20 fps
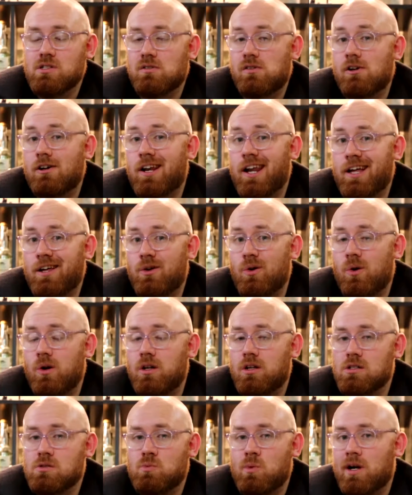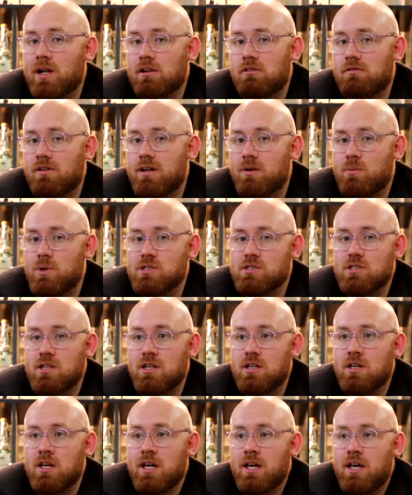They've got Glengoyne as well, great
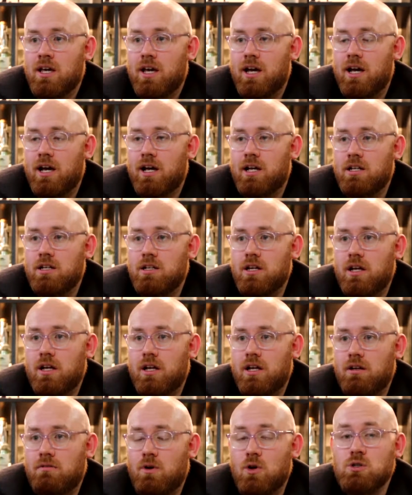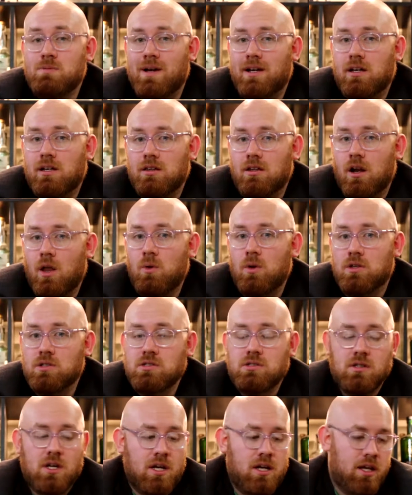whiskey, and Rosebank in the
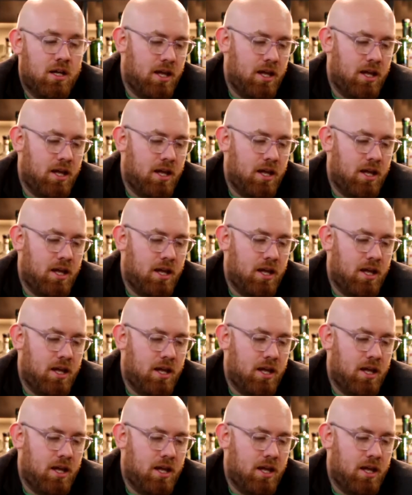Lowlands.